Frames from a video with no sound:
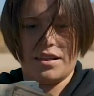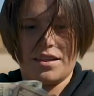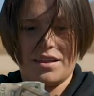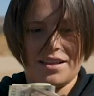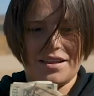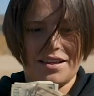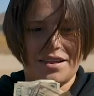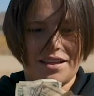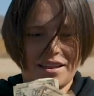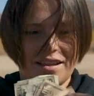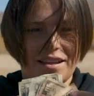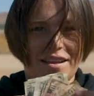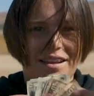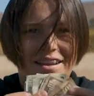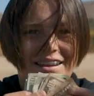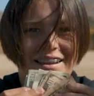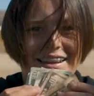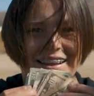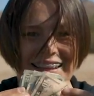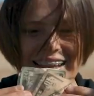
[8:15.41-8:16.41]

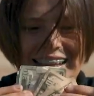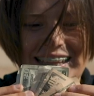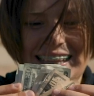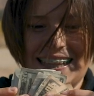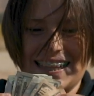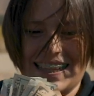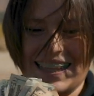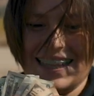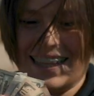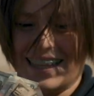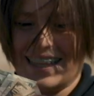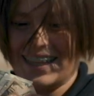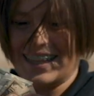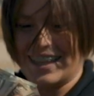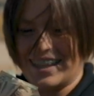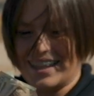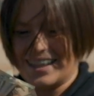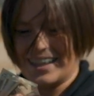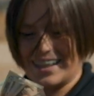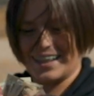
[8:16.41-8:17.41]
65
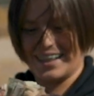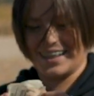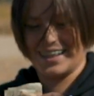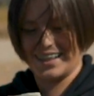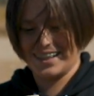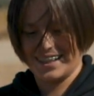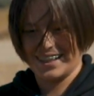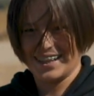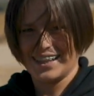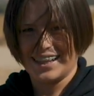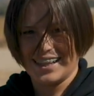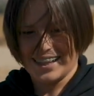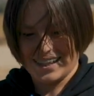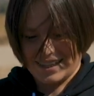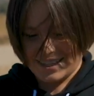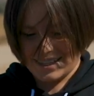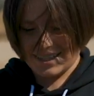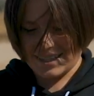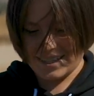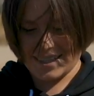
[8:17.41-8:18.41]
bucks.
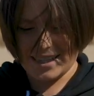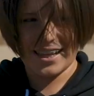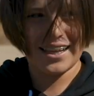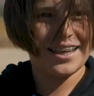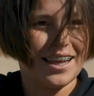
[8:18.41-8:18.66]
That's he's